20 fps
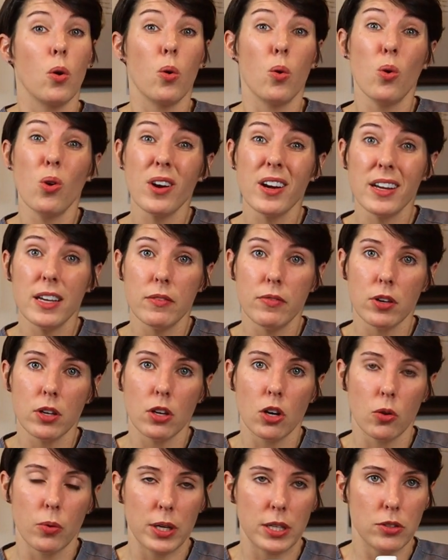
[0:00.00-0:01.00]
or even
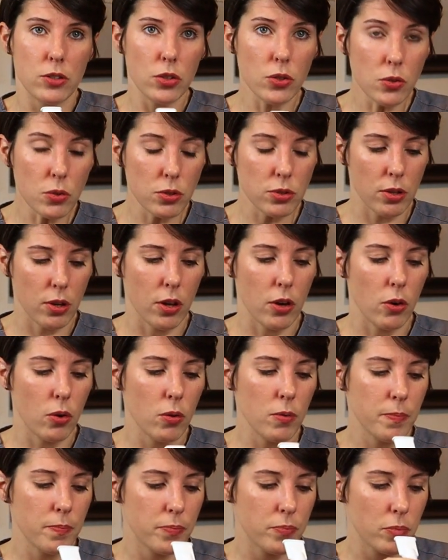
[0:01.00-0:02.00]
going too
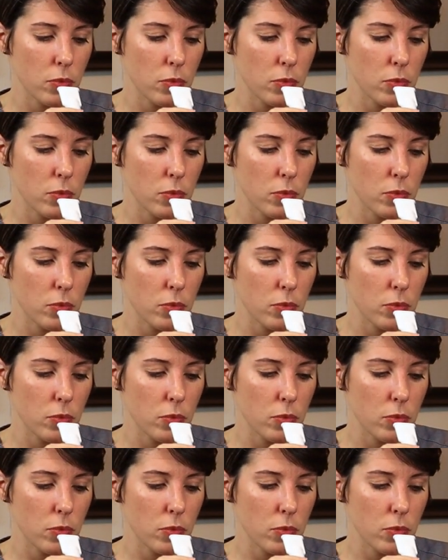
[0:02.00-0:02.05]
slow,